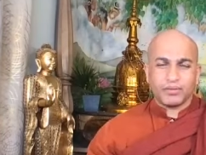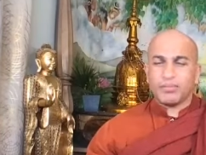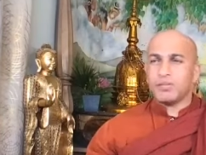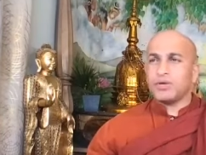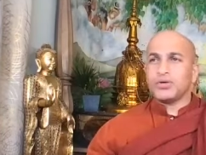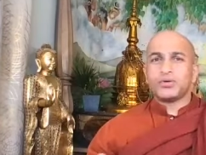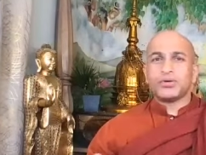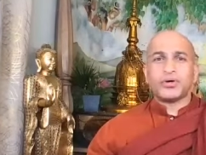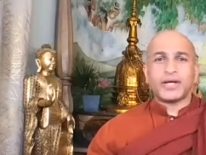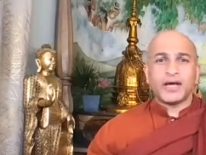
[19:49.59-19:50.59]
Maybe you
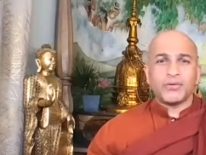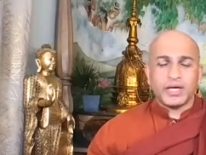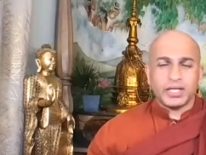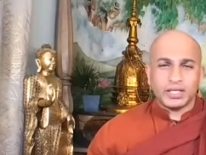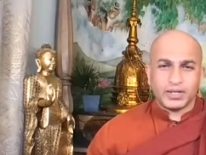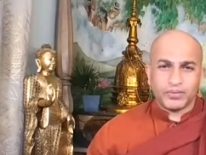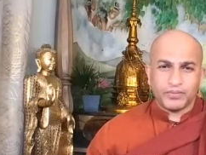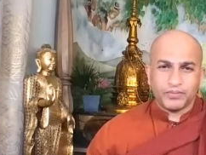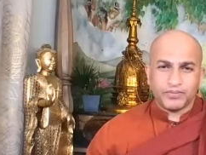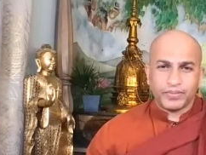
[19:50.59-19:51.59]
don't have anything.
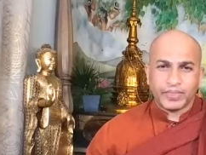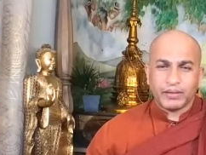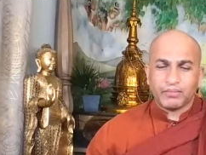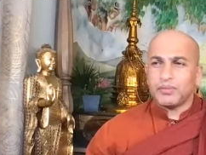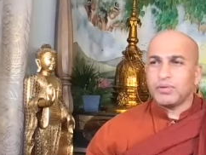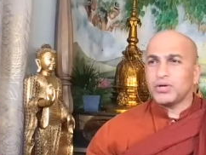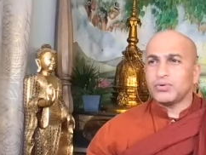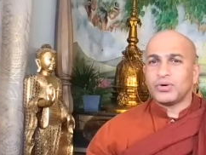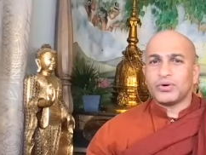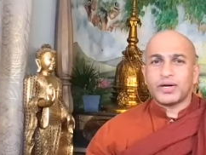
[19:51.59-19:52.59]
Maybe
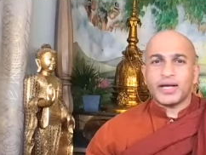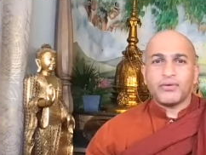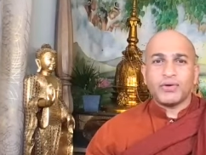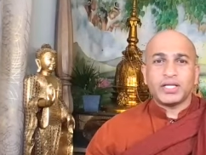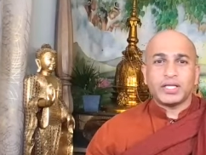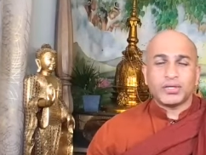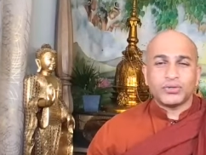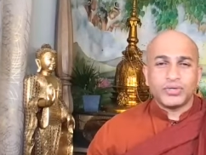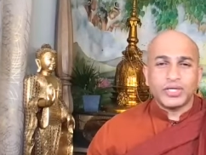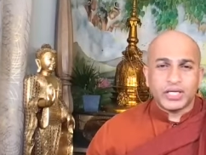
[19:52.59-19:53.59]
you don't have
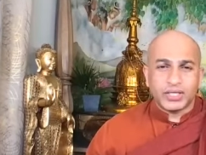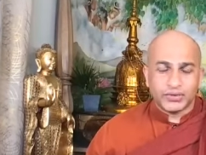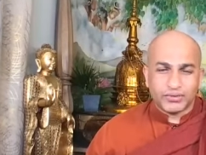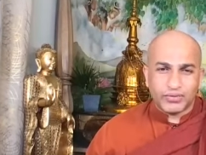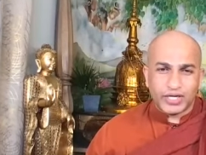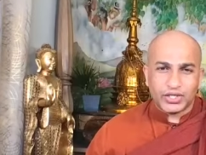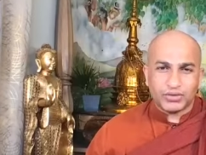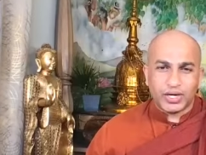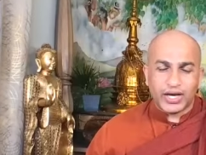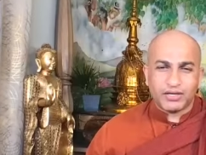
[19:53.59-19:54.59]
anything to eat, what
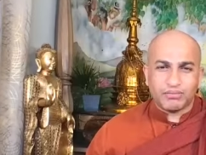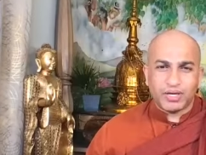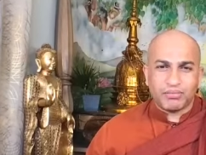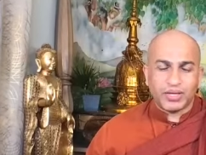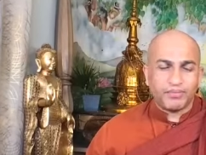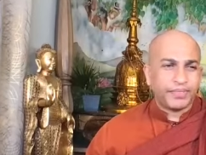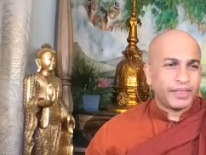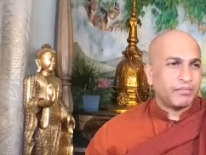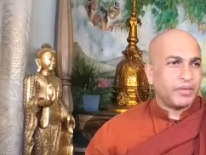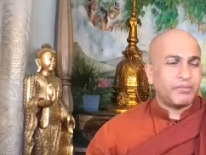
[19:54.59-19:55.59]
you like, maybe.
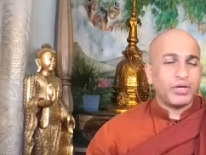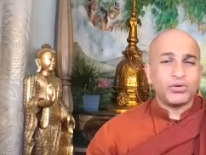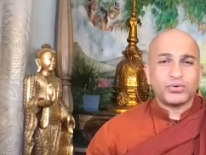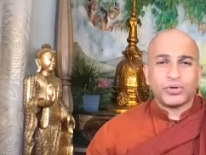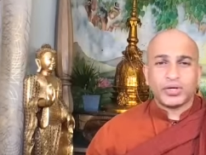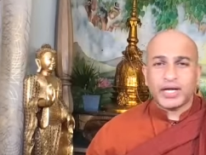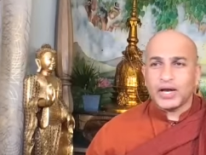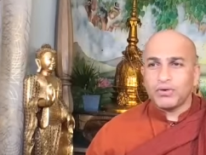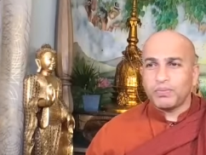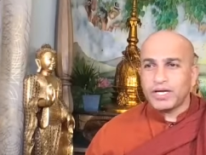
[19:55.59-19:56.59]
Maybe you don't
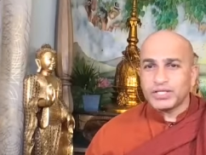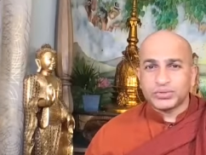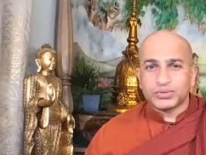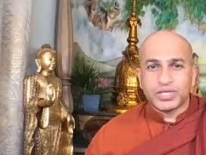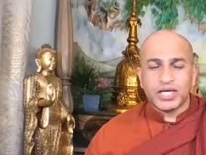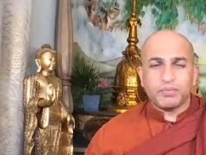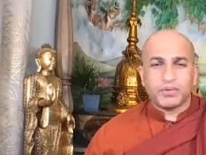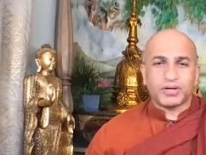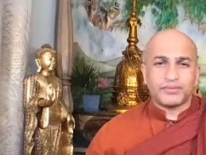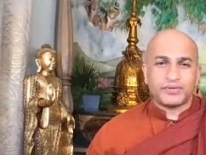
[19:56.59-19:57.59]
have a place to
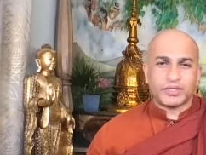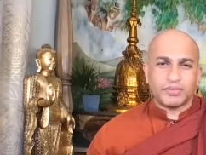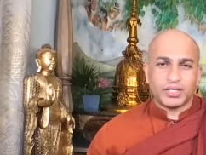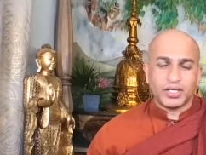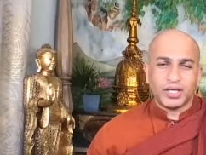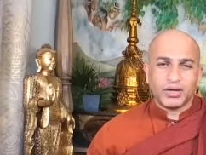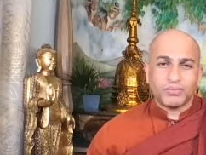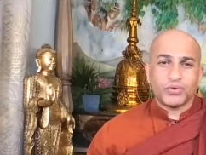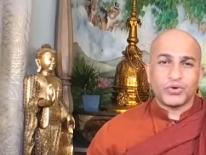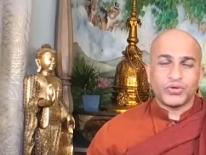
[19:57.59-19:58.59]
sleep comfortably
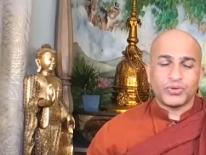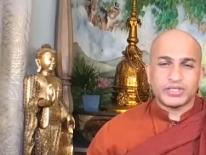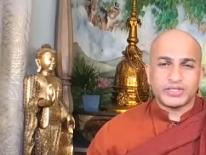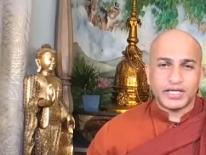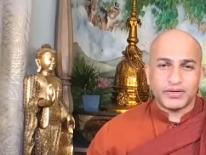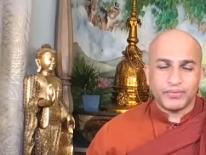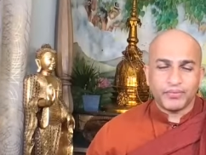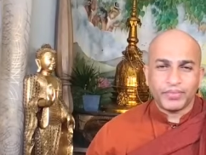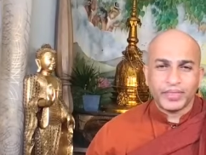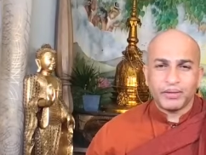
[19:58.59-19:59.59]
for yourself.
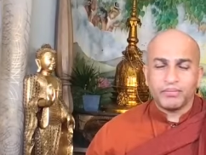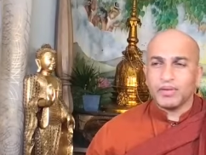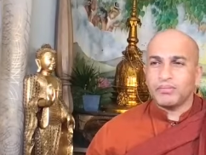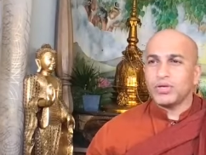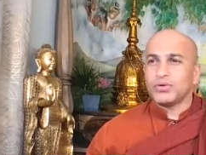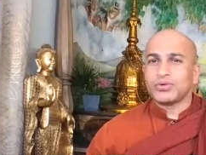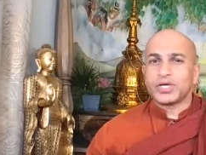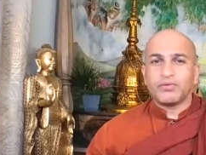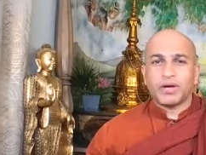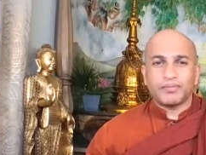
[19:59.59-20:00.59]
Maybe you
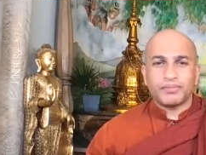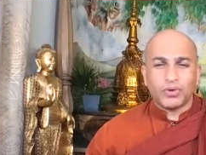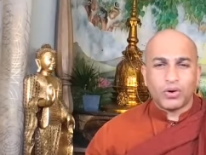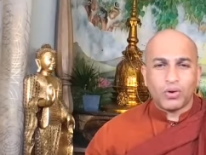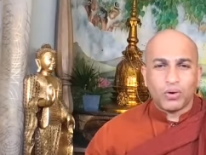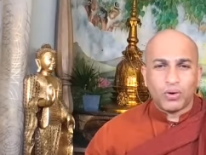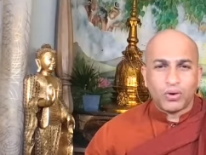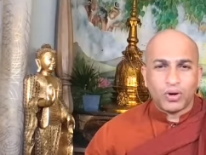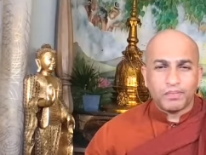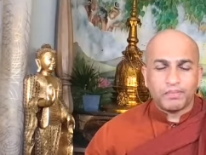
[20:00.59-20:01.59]
give up your
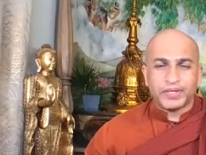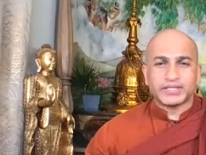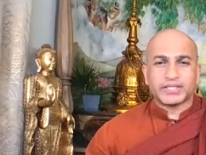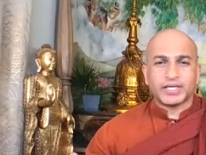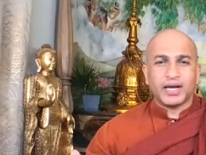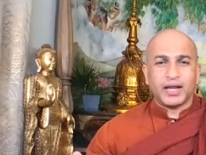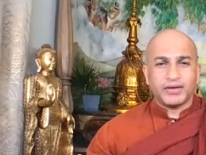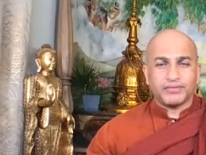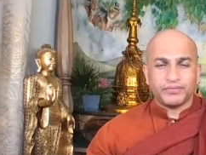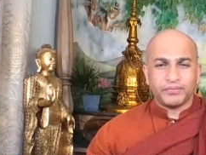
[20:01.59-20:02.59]
whole personal
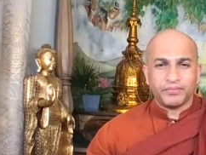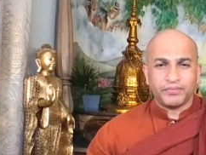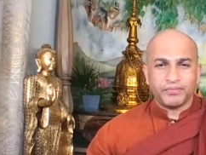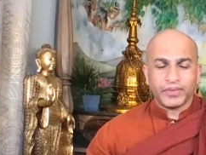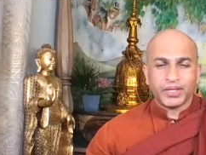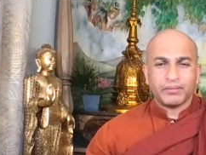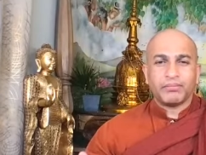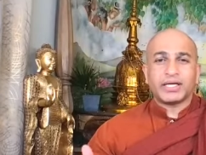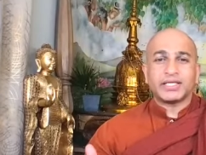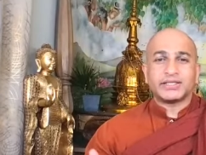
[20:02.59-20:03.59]
life,
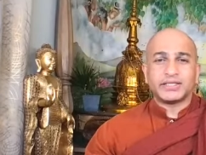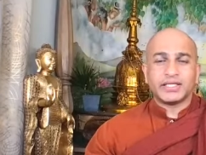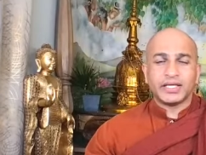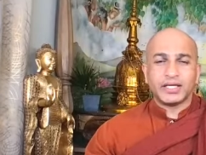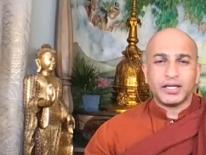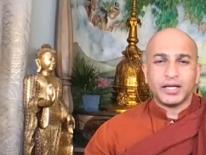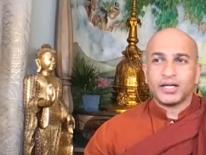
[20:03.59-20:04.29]
but still